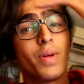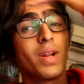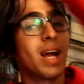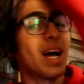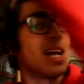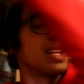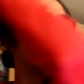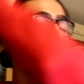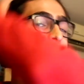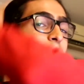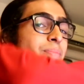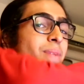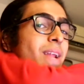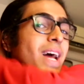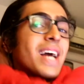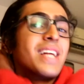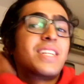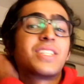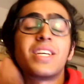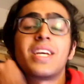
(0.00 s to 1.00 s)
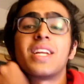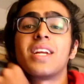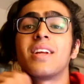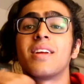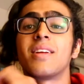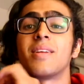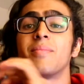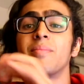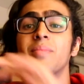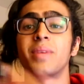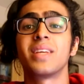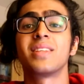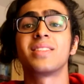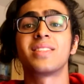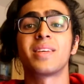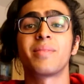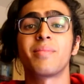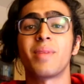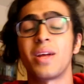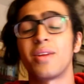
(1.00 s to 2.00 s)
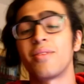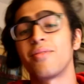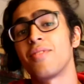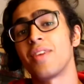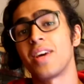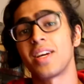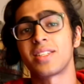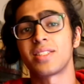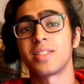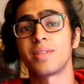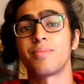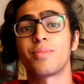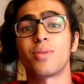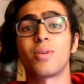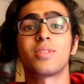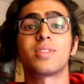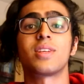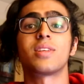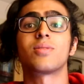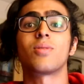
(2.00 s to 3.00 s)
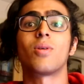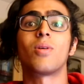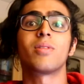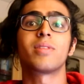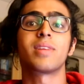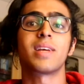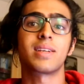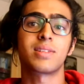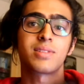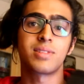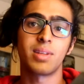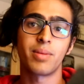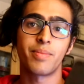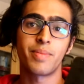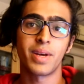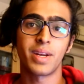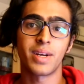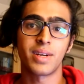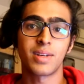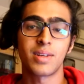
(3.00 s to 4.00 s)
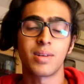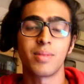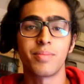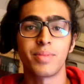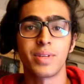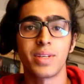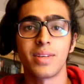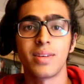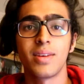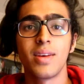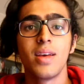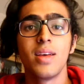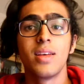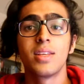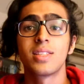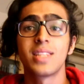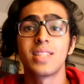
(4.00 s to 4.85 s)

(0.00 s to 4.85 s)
large supply chain and an amazing manufacturing process, all thanks to their parent company. So